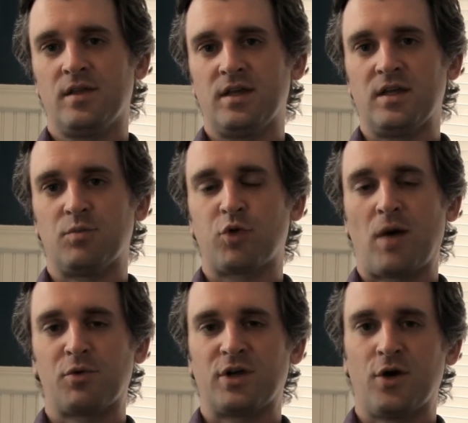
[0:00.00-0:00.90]
the
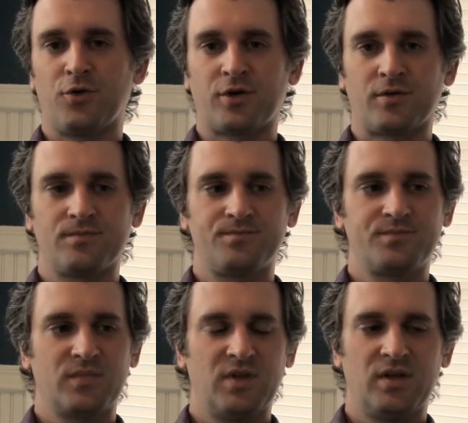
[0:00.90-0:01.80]
property owner.
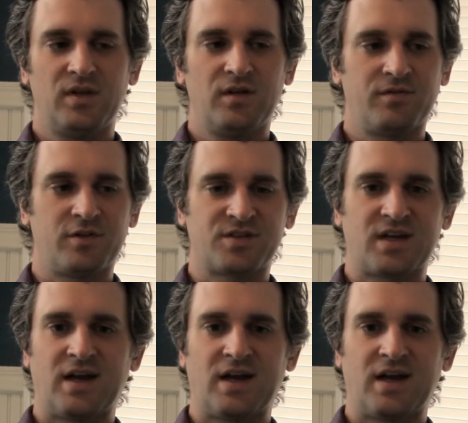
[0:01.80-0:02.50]
If there's a